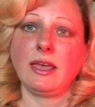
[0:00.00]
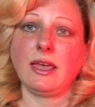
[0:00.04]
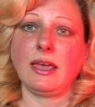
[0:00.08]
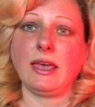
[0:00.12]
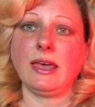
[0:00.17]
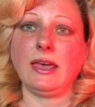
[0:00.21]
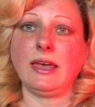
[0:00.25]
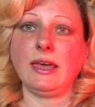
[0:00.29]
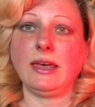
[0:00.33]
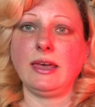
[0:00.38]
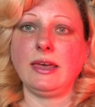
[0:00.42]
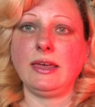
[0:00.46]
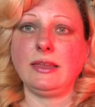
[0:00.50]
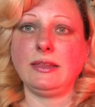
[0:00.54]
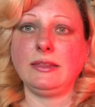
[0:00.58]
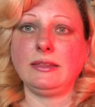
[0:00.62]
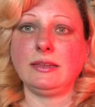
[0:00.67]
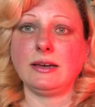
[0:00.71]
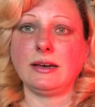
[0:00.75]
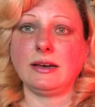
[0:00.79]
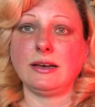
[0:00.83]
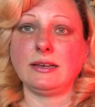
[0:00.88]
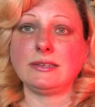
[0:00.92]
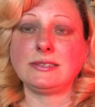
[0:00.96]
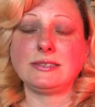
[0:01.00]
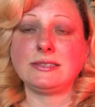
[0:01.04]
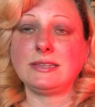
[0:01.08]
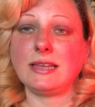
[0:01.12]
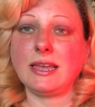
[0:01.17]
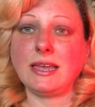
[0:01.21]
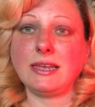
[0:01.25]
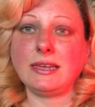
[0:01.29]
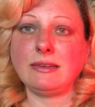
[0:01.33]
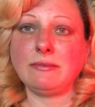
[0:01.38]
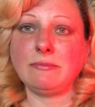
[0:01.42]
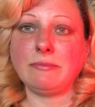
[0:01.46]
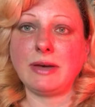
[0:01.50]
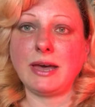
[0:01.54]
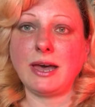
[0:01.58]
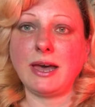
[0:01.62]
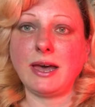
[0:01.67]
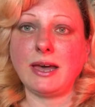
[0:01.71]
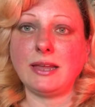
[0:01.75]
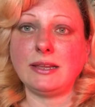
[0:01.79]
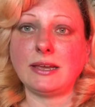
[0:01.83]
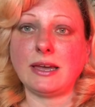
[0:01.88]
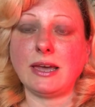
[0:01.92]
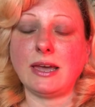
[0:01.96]
And stay in
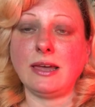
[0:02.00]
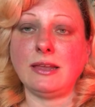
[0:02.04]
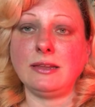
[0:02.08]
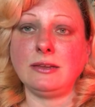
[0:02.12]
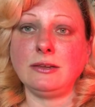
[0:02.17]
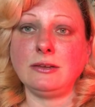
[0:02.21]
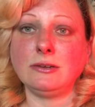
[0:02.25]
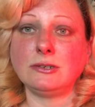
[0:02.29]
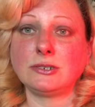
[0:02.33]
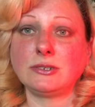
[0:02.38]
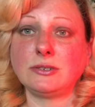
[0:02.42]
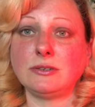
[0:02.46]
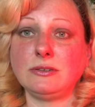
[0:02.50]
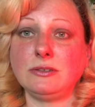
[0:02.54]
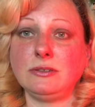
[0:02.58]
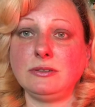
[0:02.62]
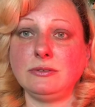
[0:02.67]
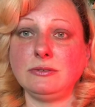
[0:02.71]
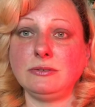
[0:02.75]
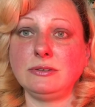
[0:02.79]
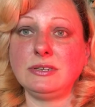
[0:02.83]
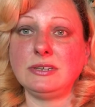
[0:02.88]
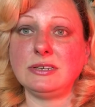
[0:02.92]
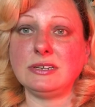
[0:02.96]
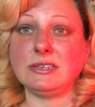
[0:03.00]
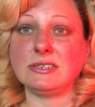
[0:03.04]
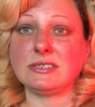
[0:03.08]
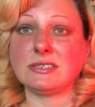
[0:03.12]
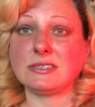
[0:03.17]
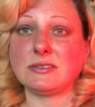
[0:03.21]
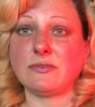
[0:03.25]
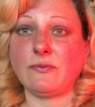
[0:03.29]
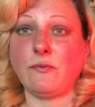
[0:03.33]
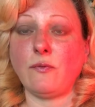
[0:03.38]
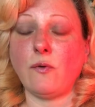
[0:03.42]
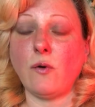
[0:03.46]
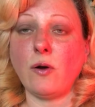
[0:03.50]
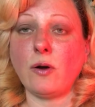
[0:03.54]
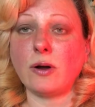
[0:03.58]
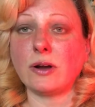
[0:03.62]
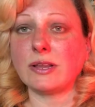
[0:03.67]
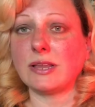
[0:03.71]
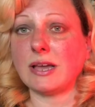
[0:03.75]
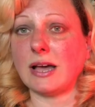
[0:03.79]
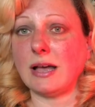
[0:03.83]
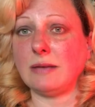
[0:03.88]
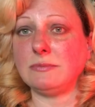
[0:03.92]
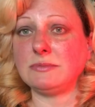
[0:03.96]
bed, and you should do this 4
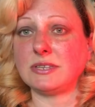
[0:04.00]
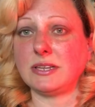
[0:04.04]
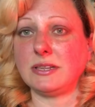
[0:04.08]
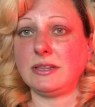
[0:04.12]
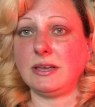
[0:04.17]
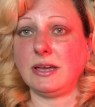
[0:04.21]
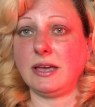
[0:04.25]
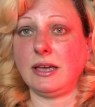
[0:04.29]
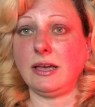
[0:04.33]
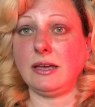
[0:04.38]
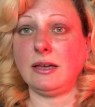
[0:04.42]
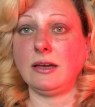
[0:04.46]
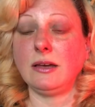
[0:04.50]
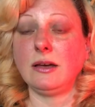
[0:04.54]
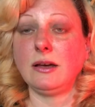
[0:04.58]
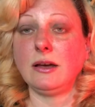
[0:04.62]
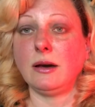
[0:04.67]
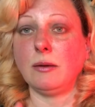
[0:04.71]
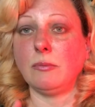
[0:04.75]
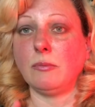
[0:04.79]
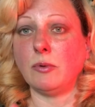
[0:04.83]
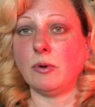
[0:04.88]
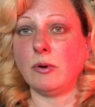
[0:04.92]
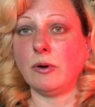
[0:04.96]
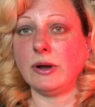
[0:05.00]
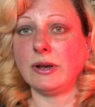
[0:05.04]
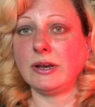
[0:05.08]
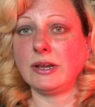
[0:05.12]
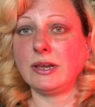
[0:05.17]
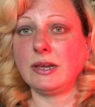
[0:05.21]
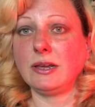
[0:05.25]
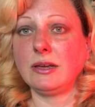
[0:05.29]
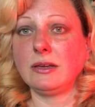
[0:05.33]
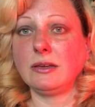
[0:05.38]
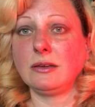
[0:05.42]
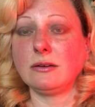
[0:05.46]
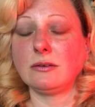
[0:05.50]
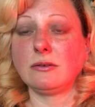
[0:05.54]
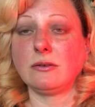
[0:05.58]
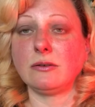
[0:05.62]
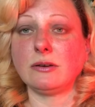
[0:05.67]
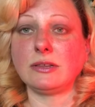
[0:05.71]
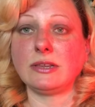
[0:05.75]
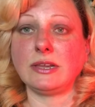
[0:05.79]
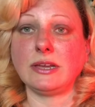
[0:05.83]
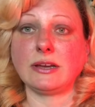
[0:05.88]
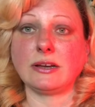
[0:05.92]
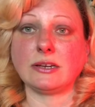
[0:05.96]
times a day. Morning you go
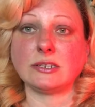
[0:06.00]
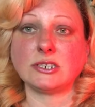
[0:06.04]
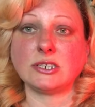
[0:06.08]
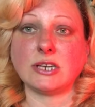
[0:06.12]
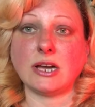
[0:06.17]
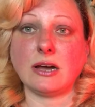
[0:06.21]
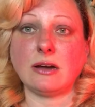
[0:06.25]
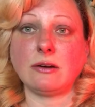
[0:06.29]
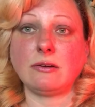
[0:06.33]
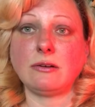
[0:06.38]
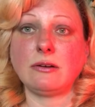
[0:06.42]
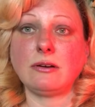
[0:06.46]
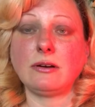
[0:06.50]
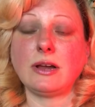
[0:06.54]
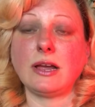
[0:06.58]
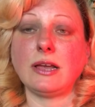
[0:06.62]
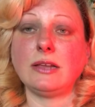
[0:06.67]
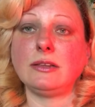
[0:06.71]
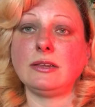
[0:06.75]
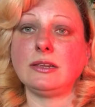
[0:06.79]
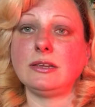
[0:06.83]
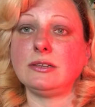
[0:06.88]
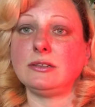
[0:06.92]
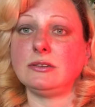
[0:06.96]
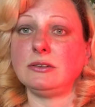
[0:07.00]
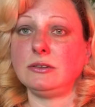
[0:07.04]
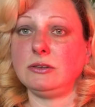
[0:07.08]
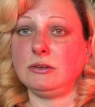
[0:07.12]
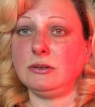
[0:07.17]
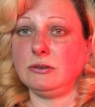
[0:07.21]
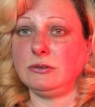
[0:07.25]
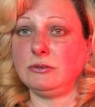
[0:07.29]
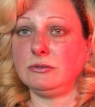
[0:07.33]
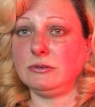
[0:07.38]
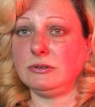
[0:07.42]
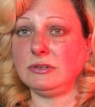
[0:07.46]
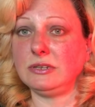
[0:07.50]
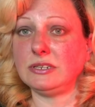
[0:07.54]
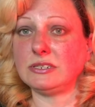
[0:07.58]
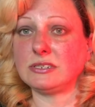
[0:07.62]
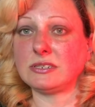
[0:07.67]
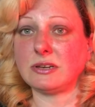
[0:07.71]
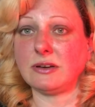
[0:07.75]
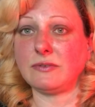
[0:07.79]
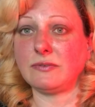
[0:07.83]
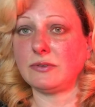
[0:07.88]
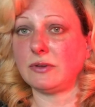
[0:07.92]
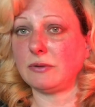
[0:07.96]
take a shower, and you do
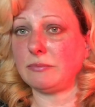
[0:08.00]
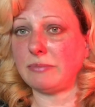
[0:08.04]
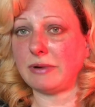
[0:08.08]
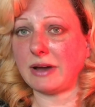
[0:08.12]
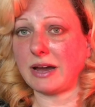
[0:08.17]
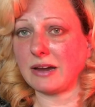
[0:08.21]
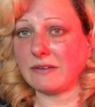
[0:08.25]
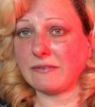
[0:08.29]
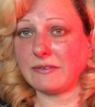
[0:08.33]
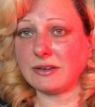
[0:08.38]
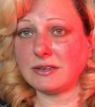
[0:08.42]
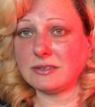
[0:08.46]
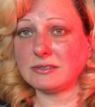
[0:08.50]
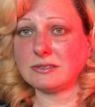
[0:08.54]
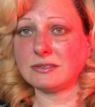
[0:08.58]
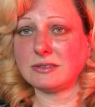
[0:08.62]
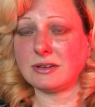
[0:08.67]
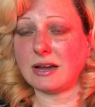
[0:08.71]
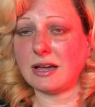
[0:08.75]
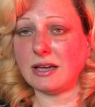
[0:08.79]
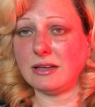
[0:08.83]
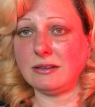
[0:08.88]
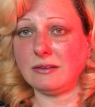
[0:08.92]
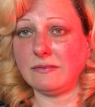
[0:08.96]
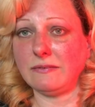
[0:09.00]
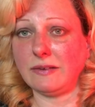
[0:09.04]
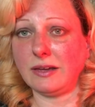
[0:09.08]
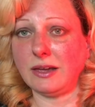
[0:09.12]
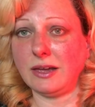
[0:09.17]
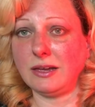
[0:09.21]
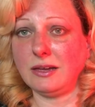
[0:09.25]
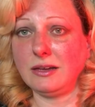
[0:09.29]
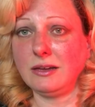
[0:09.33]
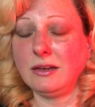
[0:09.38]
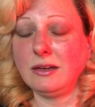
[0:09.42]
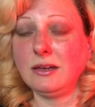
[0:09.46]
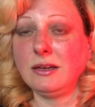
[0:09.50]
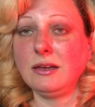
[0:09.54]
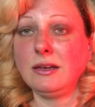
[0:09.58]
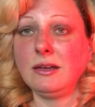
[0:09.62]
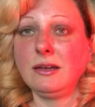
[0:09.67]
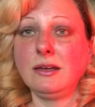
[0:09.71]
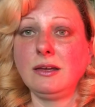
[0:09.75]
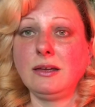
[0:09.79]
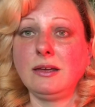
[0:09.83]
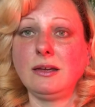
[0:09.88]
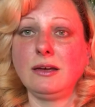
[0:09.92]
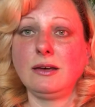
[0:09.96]
this after breakfast right away
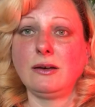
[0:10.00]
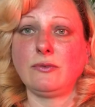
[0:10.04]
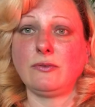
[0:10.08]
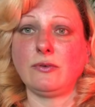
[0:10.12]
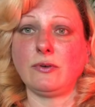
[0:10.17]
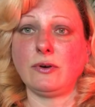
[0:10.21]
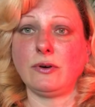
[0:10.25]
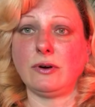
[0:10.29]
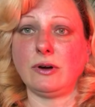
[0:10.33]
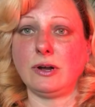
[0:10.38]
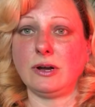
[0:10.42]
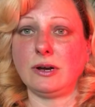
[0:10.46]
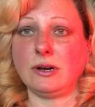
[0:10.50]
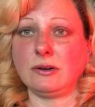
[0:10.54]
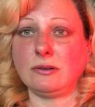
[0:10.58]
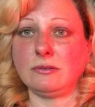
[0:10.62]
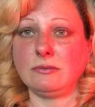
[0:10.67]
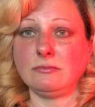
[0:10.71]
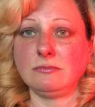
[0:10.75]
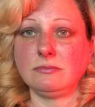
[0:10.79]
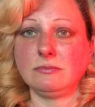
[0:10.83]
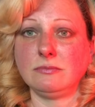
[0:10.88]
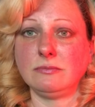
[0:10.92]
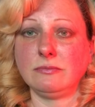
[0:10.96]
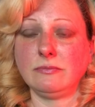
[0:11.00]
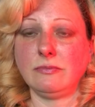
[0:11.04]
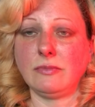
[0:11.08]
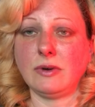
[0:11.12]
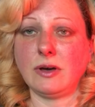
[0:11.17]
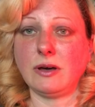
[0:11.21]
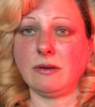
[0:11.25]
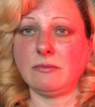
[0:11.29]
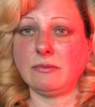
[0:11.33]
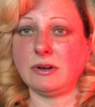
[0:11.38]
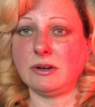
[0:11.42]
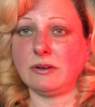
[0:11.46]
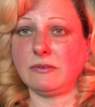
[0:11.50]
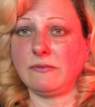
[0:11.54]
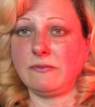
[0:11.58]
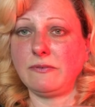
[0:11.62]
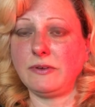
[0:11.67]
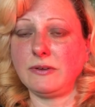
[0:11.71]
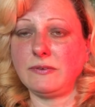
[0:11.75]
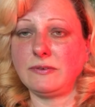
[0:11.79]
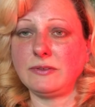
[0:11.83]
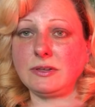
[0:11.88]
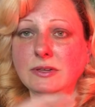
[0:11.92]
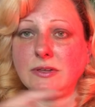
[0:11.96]
for how much,
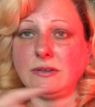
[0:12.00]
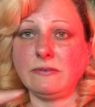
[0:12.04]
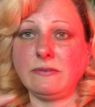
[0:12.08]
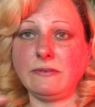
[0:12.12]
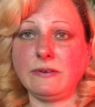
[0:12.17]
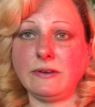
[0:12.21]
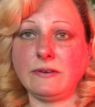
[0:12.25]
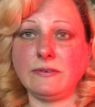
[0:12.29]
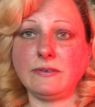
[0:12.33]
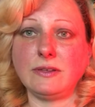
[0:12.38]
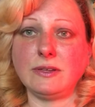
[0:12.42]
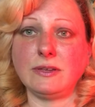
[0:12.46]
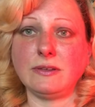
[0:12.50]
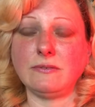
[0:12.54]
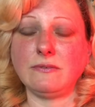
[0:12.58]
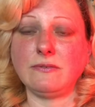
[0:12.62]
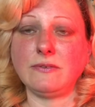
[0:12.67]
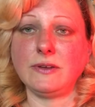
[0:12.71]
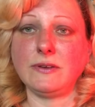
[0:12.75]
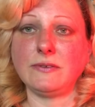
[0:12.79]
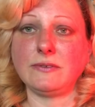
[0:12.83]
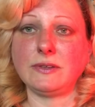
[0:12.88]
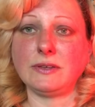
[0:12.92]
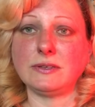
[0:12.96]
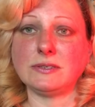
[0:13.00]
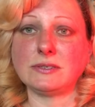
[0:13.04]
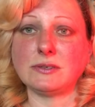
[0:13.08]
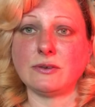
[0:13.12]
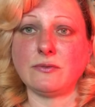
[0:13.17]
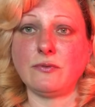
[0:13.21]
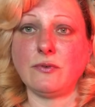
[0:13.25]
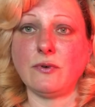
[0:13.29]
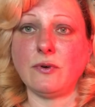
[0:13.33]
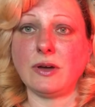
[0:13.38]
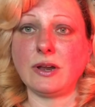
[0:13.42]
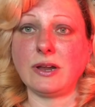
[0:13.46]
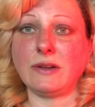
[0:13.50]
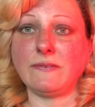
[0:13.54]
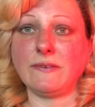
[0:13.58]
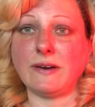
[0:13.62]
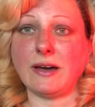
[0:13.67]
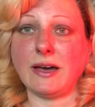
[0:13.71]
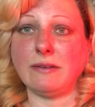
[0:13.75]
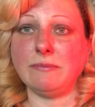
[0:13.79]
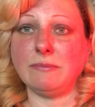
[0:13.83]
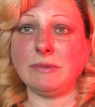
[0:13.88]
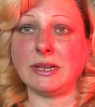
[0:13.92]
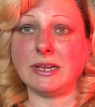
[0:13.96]
15, so
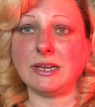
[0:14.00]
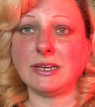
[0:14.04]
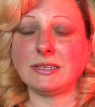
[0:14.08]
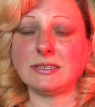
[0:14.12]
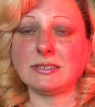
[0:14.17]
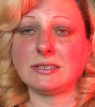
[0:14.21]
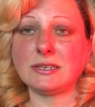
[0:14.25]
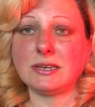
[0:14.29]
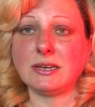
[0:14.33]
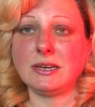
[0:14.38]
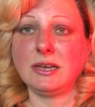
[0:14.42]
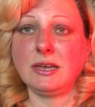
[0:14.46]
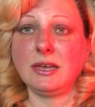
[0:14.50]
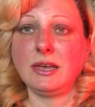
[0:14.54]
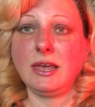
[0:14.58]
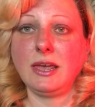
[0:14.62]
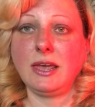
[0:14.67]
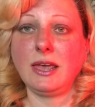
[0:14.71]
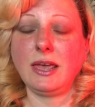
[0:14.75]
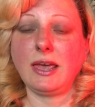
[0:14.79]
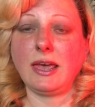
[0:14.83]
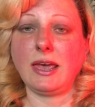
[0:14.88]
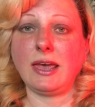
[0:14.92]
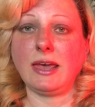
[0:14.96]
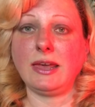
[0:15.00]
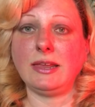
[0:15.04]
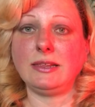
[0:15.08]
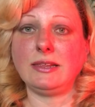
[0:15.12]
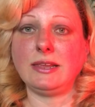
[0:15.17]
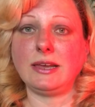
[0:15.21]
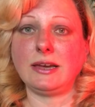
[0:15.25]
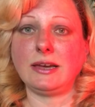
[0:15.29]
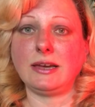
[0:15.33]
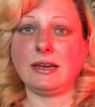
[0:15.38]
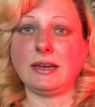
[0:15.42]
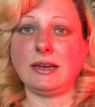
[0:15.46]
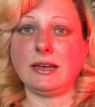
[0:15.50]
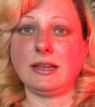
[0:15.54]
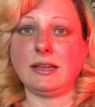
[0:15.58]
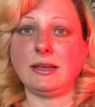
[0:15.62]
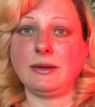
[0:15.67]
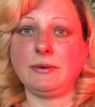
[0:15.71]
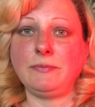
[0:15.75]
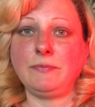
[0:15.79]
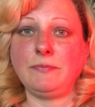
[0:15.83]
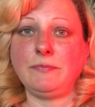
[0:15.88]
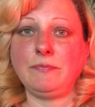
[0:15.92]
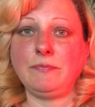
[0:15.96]
45 minutes. And then